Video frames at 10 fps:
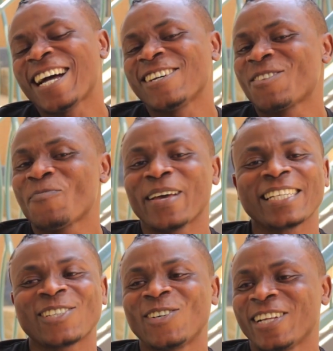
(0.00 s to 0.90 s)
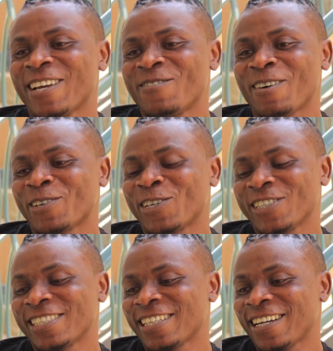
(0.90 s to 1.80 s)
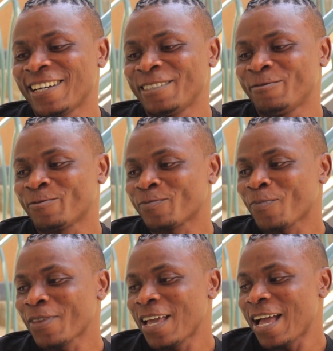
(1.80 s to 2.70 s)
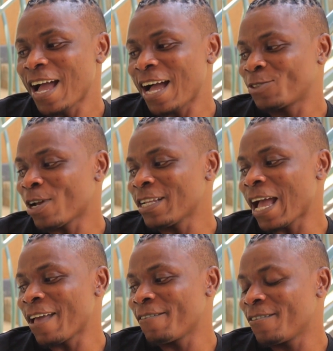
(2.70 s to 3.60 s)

that was the best goal ever because um, actually I